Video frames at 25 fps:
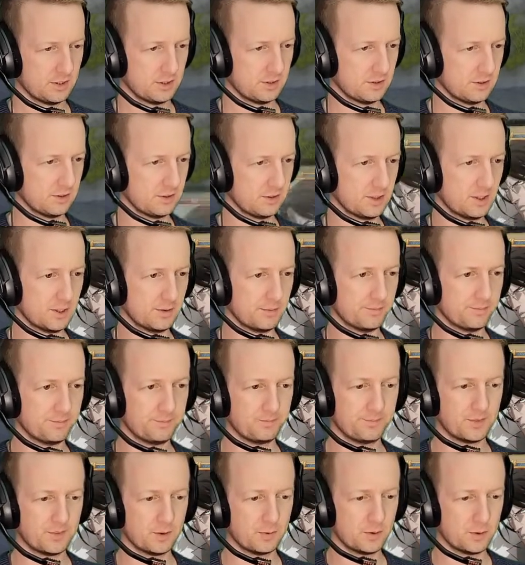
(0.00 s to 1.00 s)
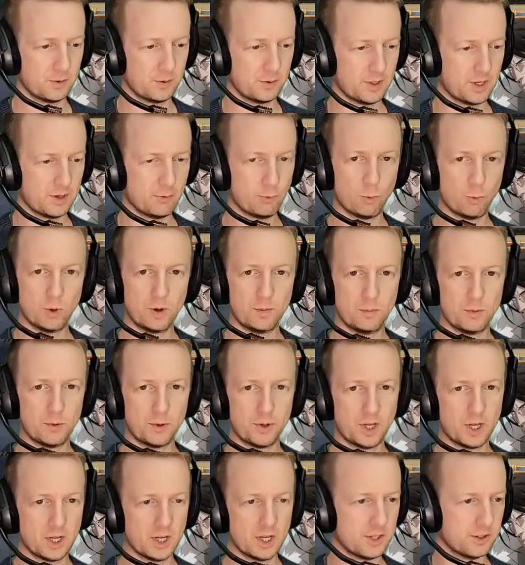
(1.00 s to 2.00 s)
Alright, well we have one
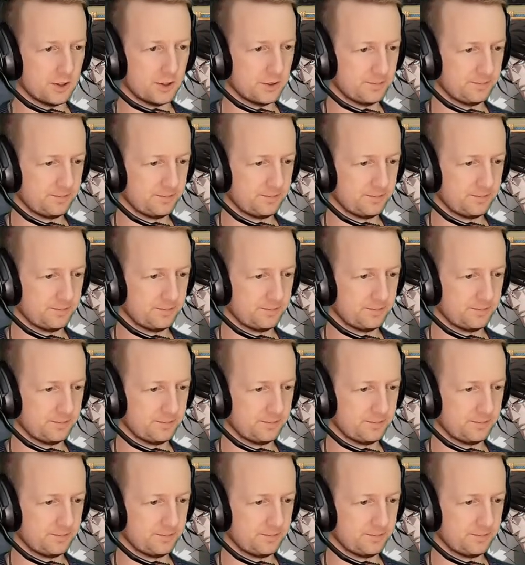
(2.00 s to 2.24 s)
more to go.